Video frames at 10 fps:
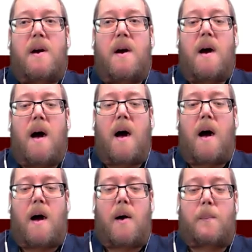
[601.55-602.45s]

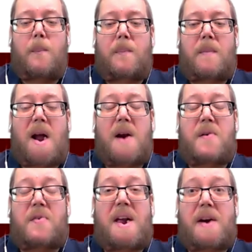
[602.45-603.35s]
kind of
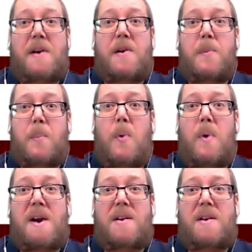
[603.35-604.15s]
hitting the point of